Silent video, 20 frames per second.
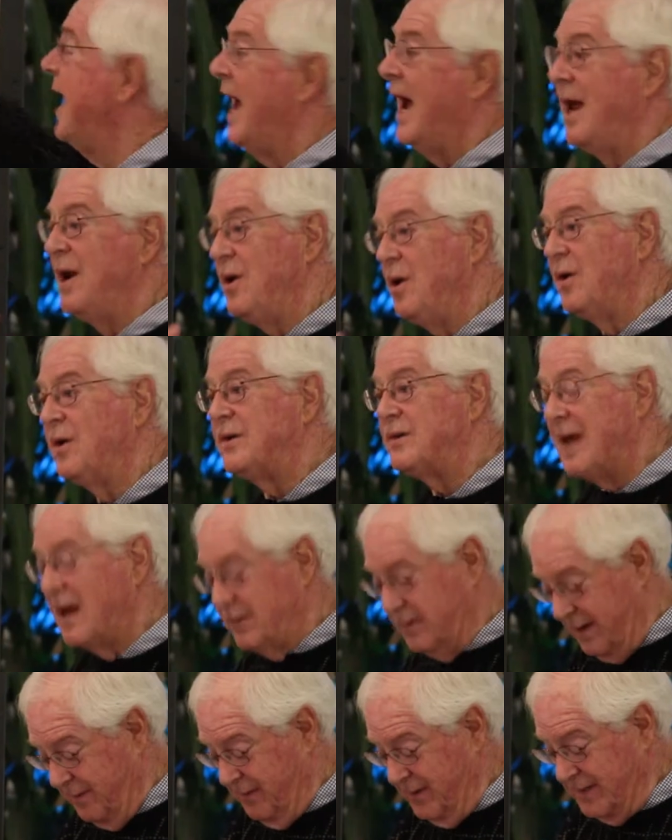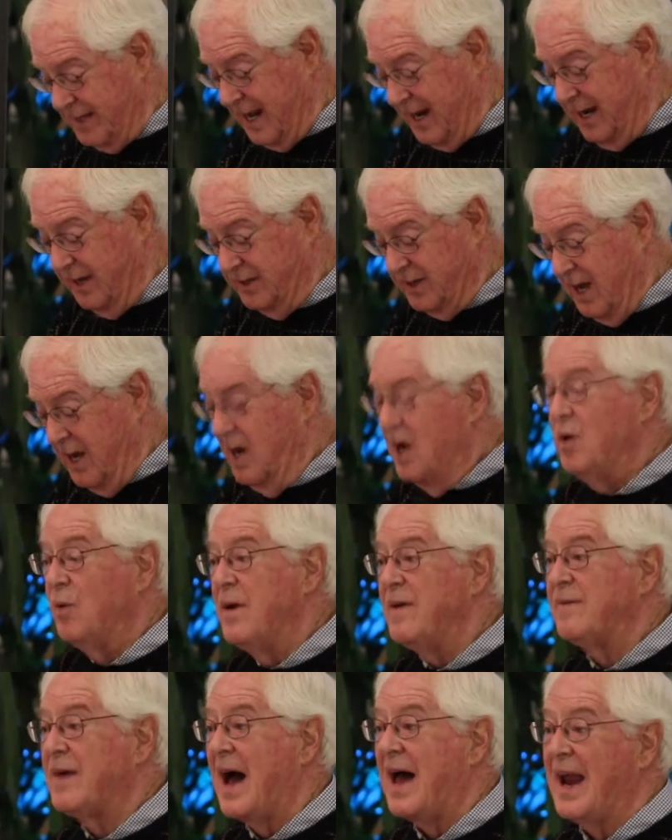And notice how different that is.
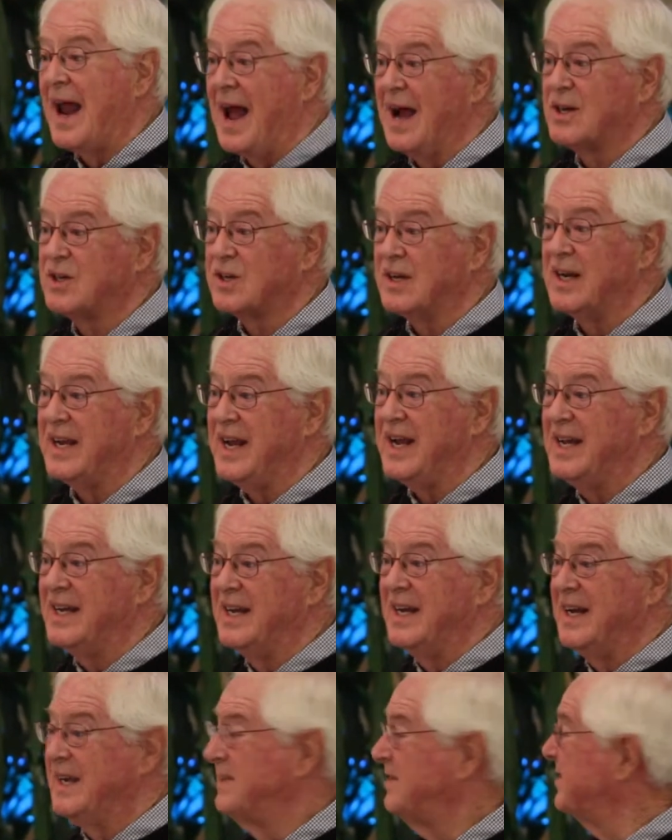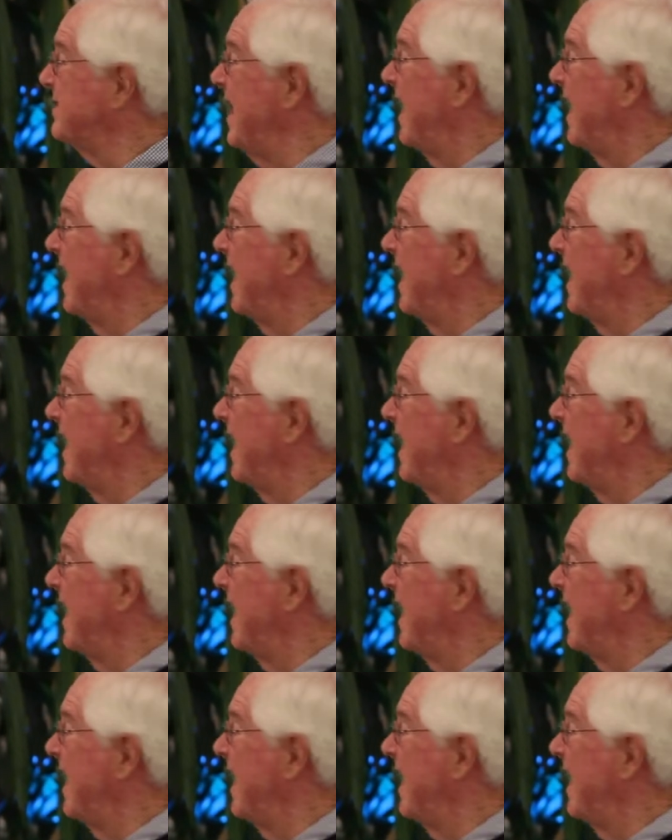We've got actually, it's